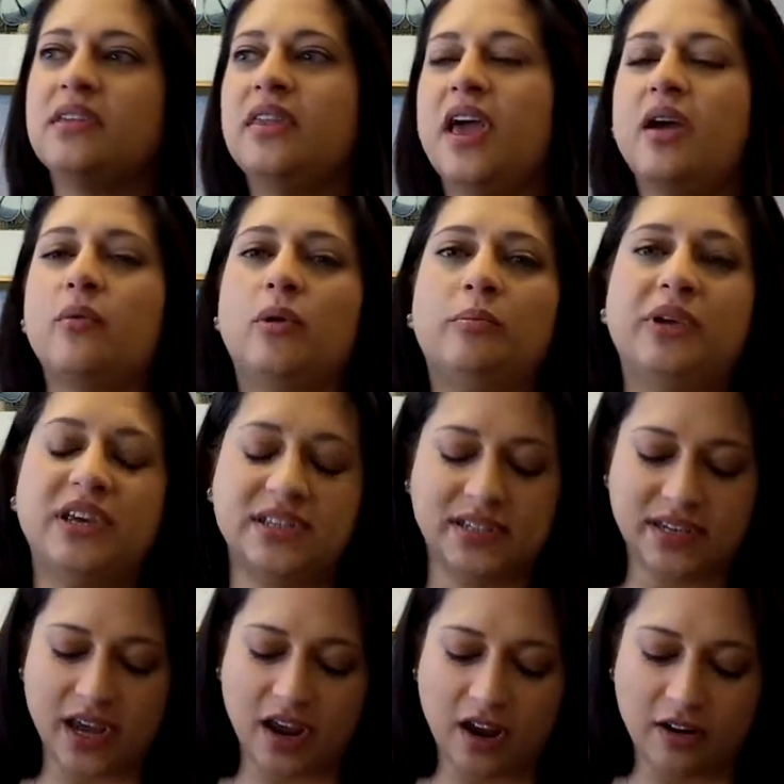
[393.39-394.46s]
They will be
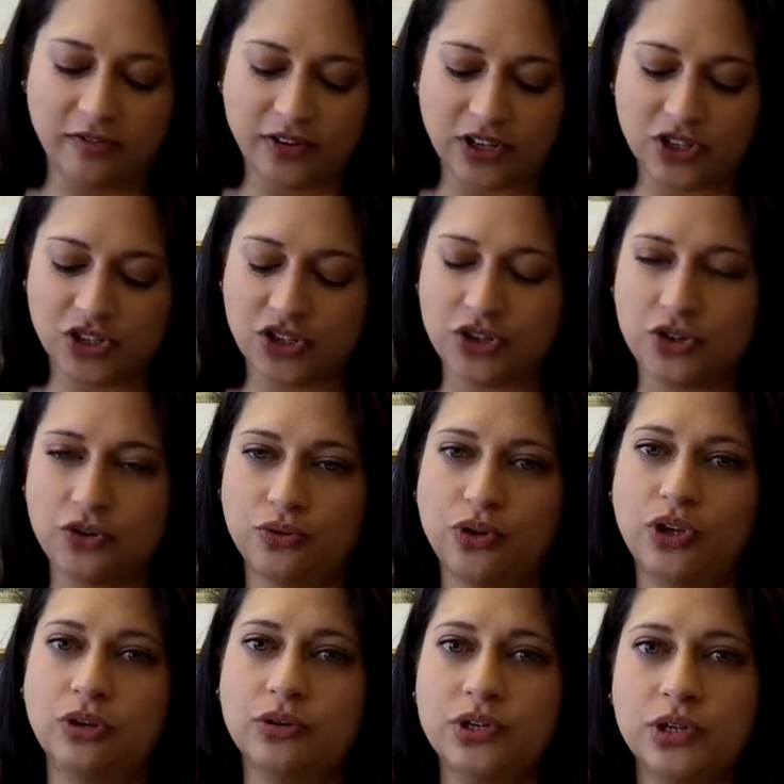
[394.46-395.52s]
saved to
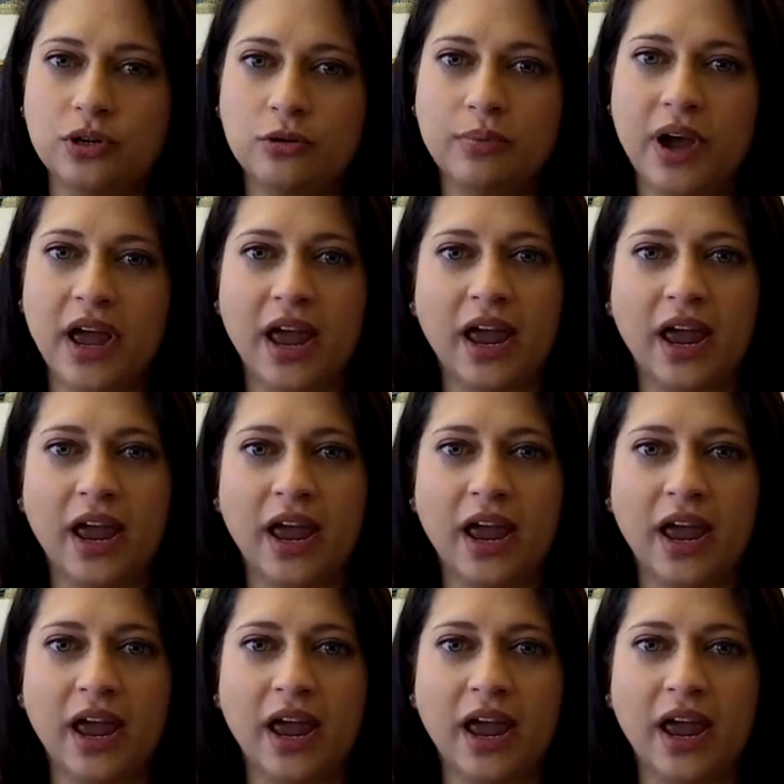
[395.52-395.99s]
YouTube